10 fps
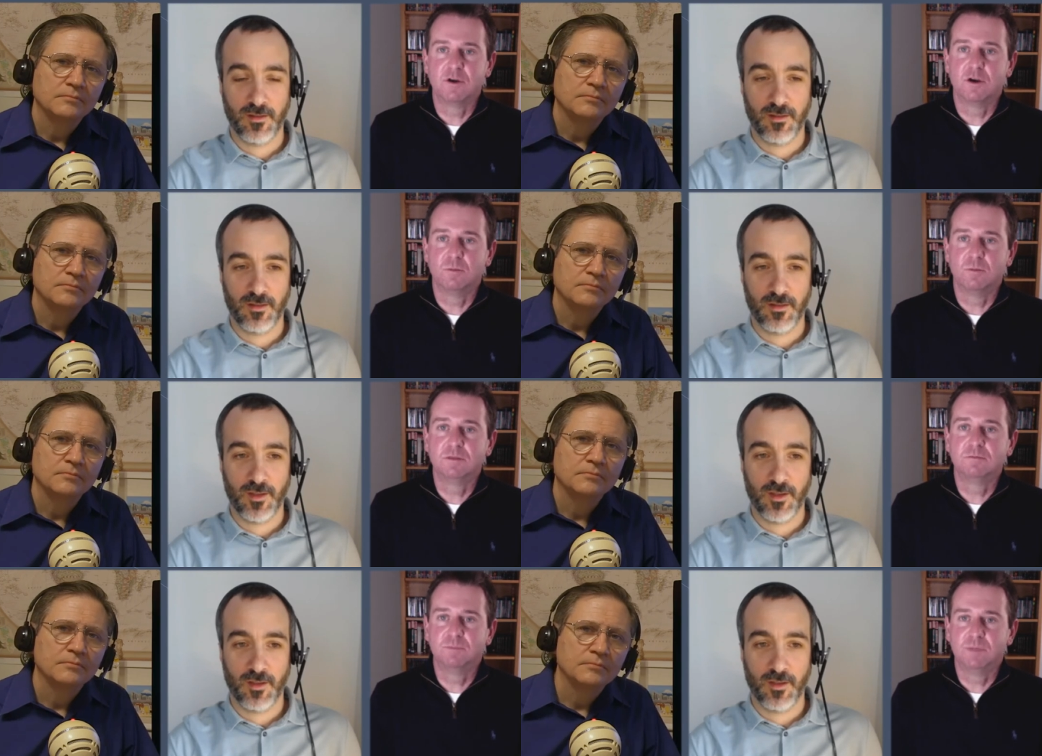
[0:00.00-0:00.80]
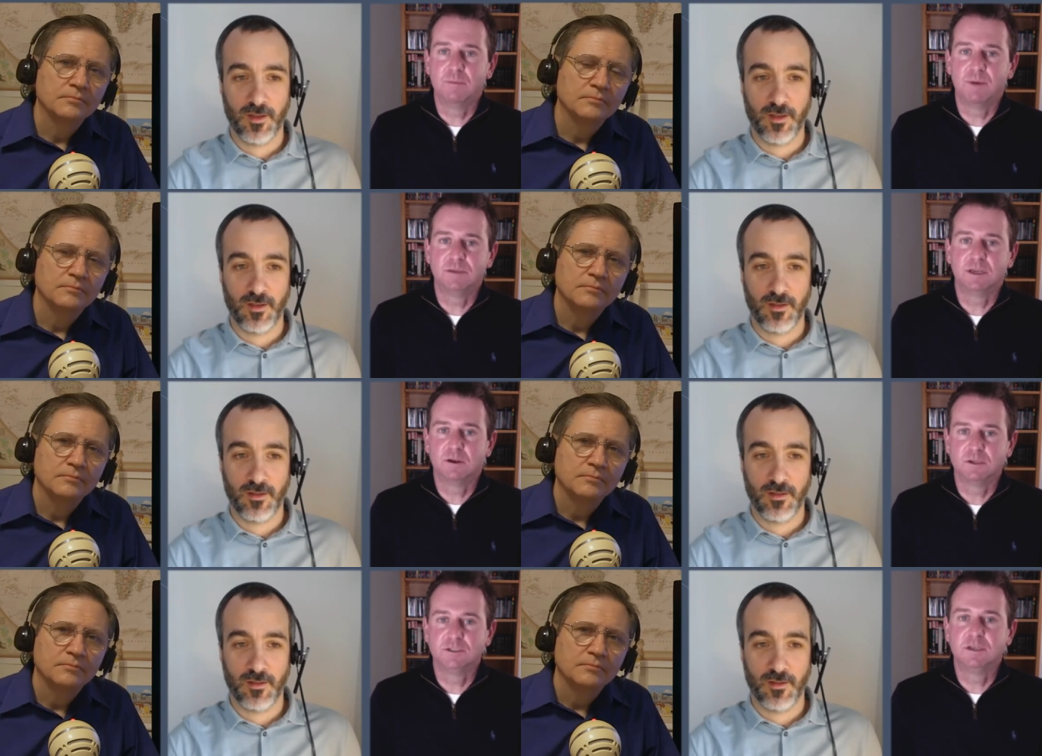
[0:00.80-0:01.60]
Speaker 1: have gone on with their PI
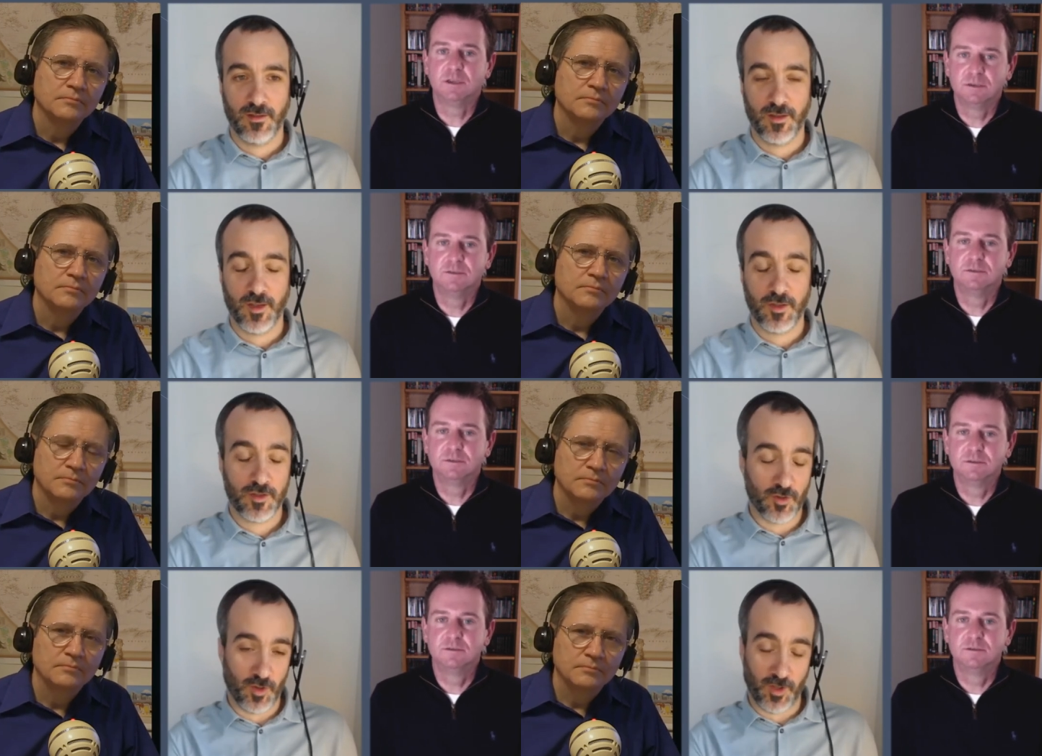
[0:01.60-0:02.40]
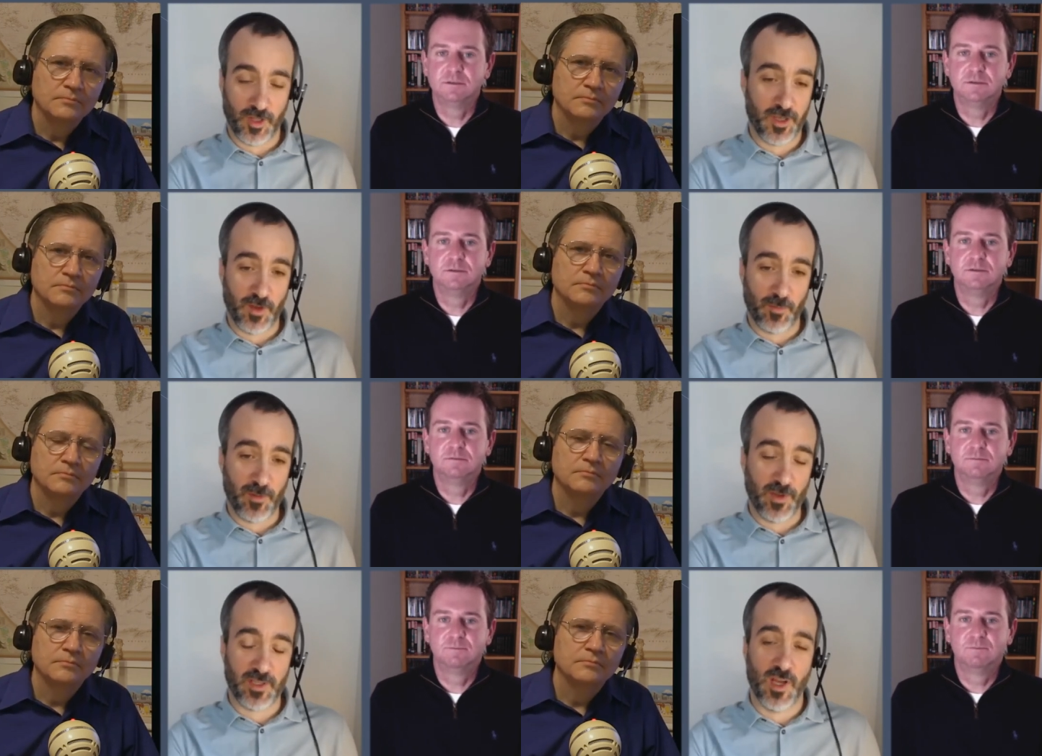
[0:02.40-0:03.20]
technology.
Speaker 2: So I'll give you a prime
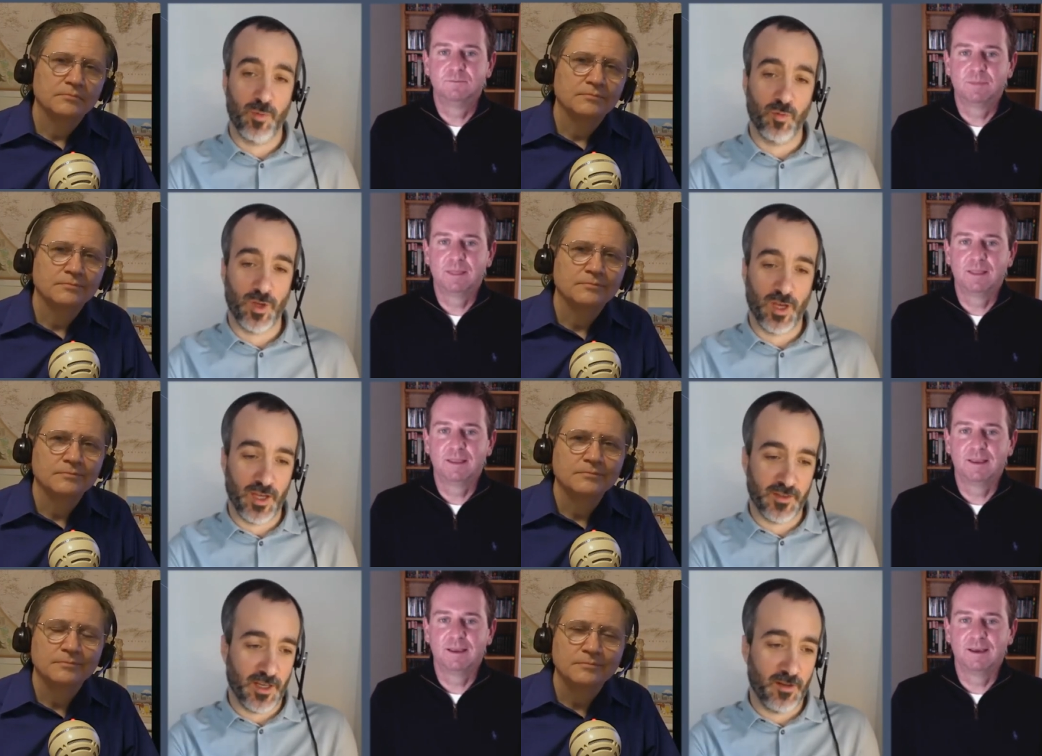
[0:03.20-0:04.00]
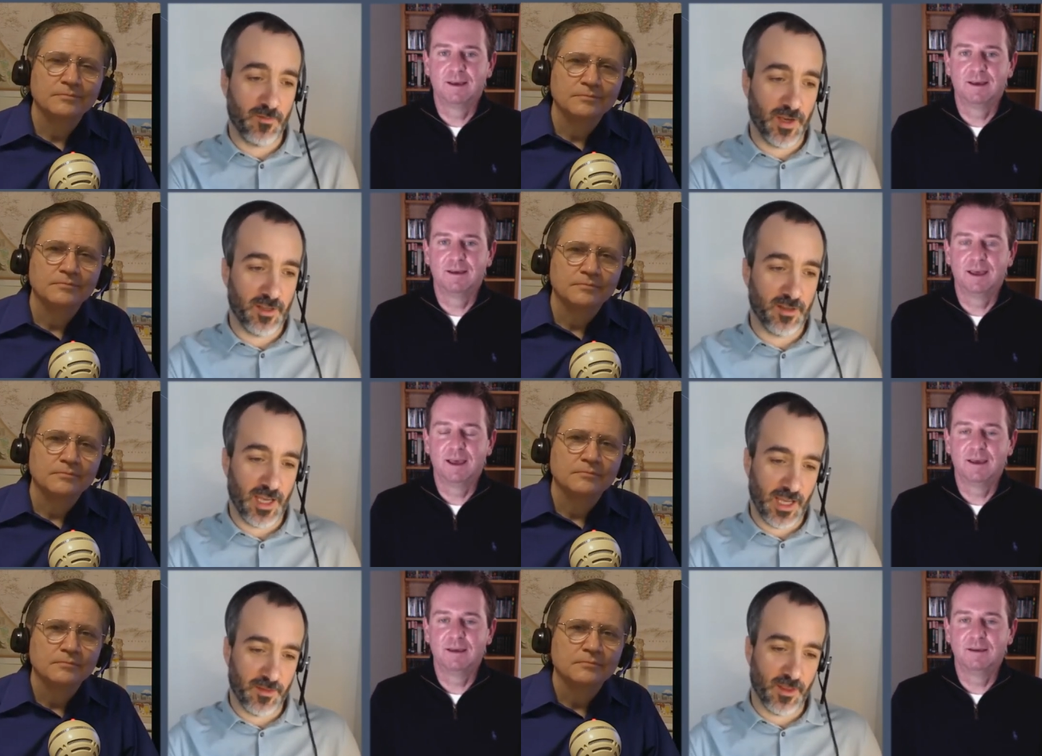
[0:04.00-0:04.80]
example. I had an invite
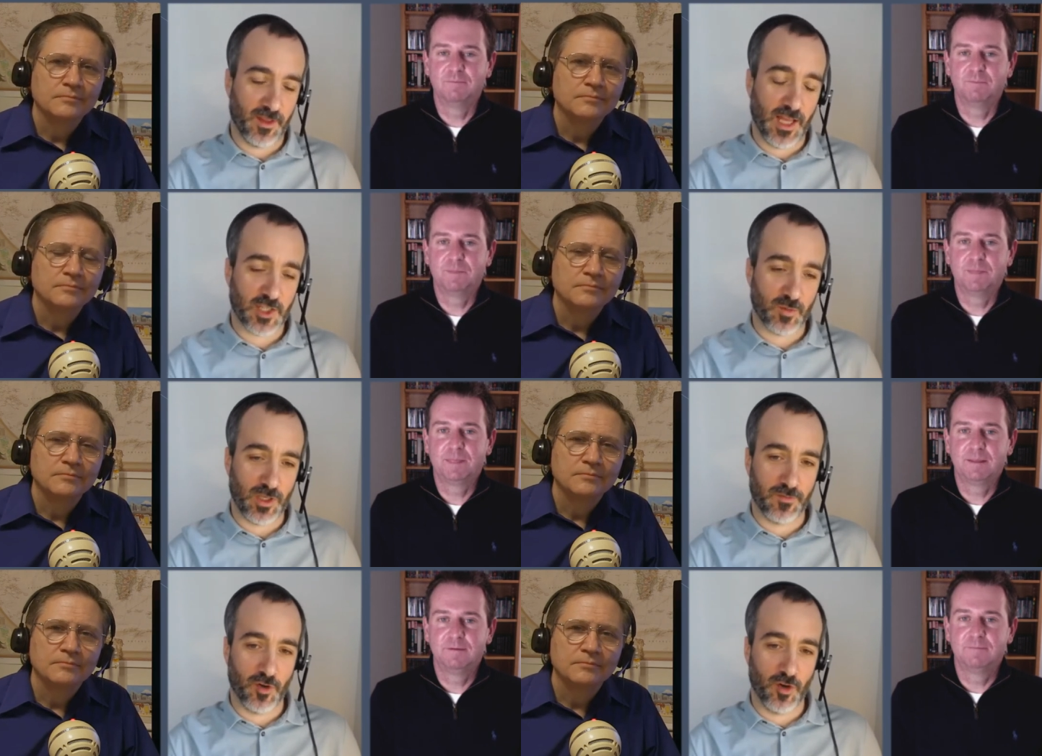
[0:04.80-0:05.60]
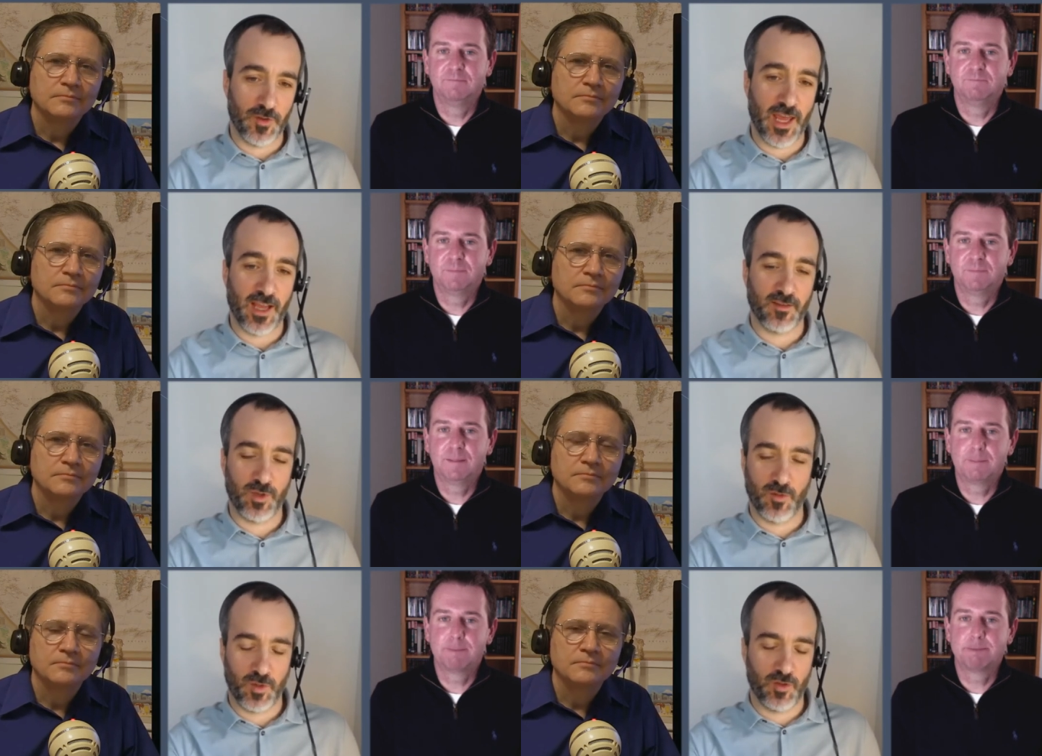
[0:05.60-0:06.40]
last week for the next.
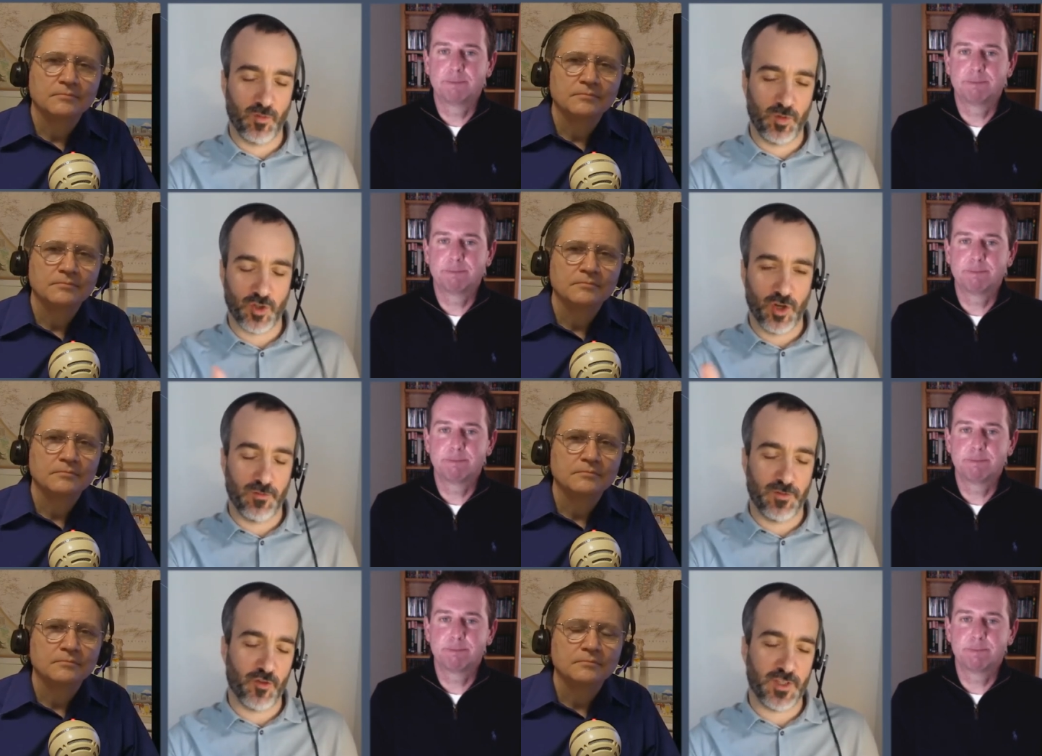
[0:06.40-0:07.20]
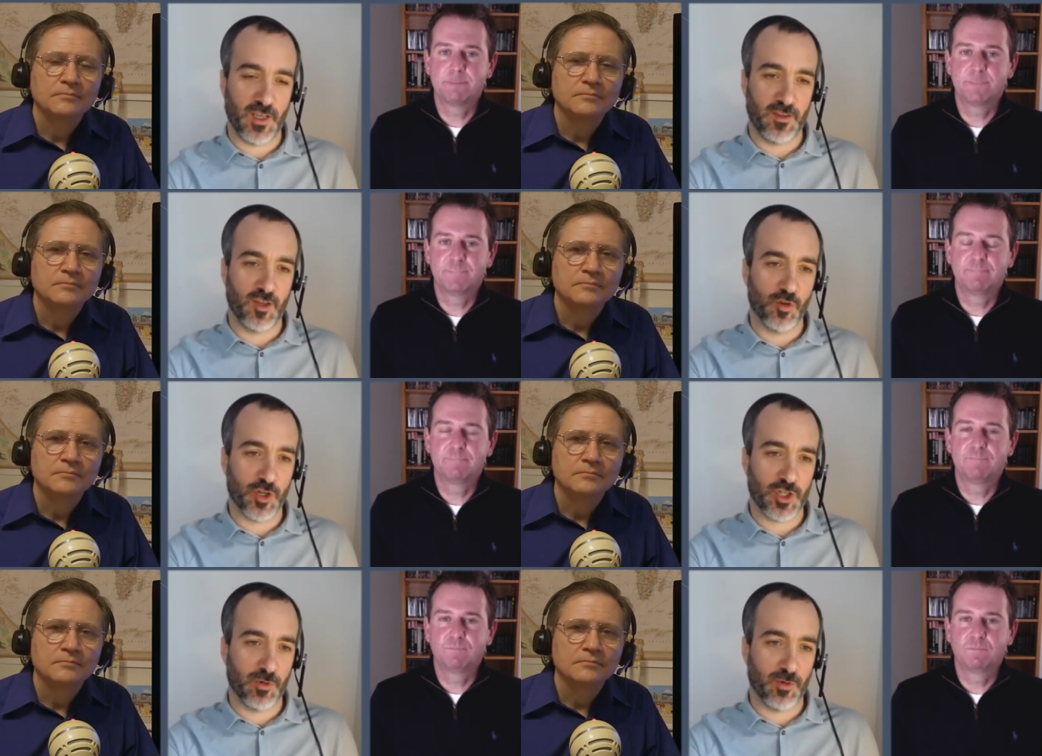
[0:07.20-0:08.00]
We sort of rotate the ownership